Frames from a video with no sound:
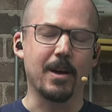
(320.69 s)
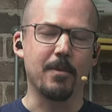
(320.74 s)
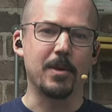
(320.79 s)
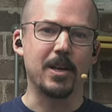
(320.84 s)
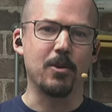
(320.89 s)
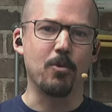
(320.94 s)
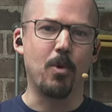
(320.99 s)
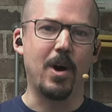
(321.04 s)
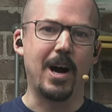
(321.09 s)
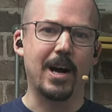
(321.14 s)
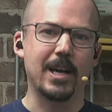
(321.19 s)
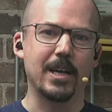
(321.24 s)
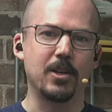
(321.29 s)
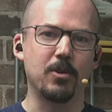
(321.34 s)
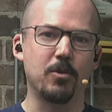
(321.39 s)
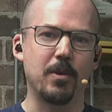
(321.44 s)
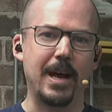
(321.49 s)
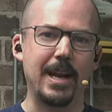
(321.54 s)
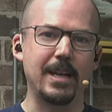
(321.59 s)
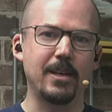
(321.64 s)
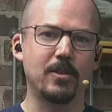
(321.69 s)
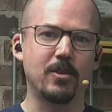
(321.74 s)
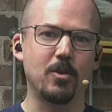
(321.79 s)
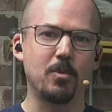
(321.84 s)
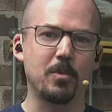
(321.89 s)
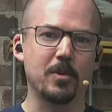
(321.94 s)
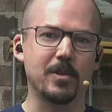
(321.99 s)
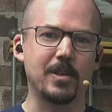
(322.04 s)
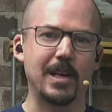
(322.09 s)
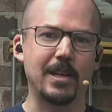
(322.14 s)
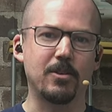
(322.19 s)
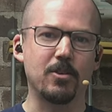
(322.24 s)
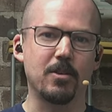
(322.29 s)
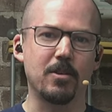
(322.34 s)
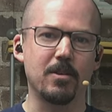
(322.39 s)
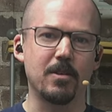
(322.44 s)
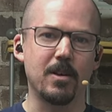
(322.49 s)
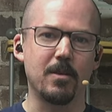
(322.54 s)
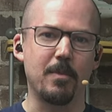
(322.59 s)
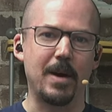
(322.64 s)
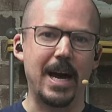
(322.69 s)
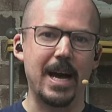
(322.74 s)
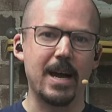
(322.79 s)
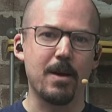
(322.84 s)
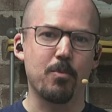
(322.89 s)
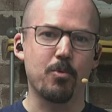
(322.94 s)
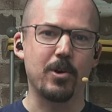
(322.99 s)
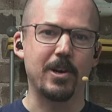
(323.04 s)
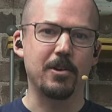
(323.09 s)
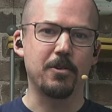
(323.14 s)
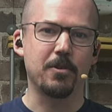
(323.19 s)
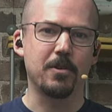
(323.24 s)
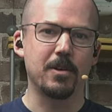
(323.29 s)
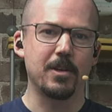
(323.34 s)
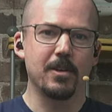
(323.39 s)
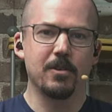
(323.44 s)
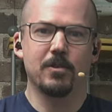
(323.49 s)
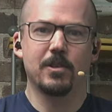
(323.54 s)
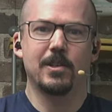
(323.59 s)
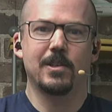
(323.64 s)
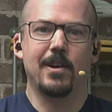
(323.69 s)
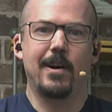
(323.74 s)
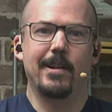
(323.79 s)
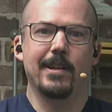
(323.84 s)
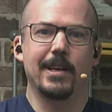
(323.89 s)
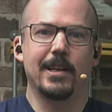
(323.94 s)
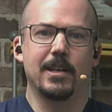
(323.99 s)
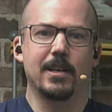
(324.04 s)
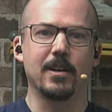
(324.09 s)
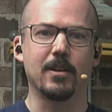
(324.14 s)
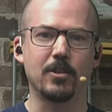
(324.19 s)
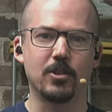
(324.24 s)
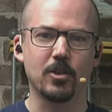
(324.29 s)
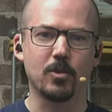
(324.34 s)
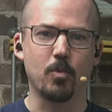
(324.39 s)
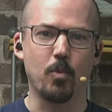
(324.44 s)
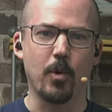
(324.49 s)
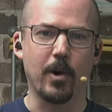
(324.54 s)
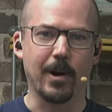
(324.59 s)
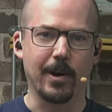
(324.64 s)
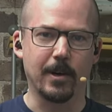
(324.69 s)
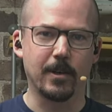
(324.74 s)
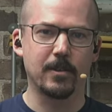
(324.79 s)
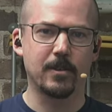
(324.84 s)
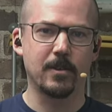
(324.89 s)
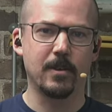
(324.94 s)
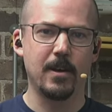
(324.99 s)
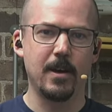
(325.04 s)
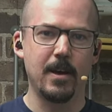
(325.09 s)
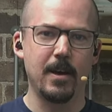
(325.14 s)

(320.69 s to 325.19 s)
I mean, you walk into any supercenter, you buy a printer and you install it and it just works.